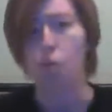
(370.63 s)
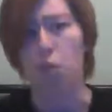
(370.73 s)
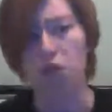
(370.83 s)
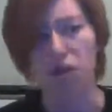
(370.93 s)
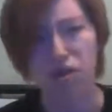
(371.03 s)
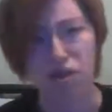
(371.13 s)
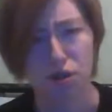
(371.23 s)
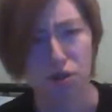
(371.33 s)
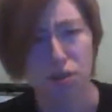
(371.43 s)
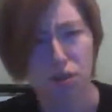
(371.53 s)
or
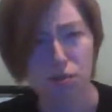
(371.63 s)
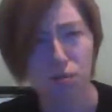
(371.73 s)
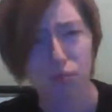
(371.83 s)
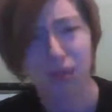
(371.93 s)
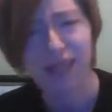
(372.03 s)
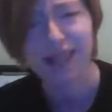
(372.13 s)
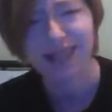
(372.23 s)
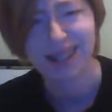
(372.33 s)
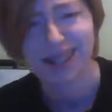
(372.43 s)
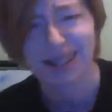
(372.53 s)
2 in the morning,
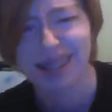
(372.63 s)
I